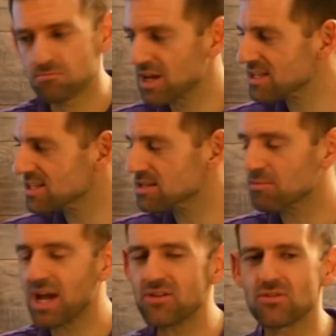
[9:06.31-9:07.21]
It doesn't
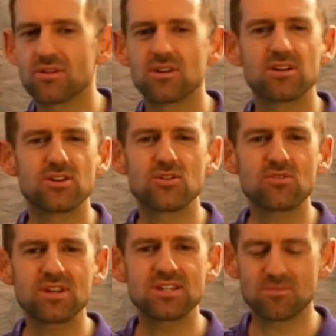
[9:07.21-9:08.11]
matter. You
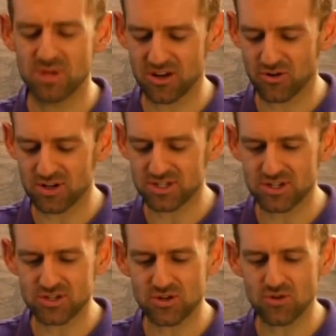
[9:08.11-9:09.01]
don't need to be a
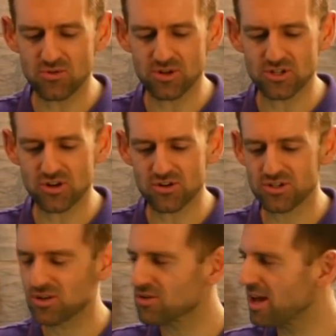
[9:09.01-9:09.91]
Christian to go to a
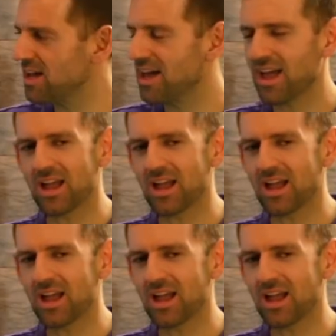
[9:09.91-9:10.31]
church, okay?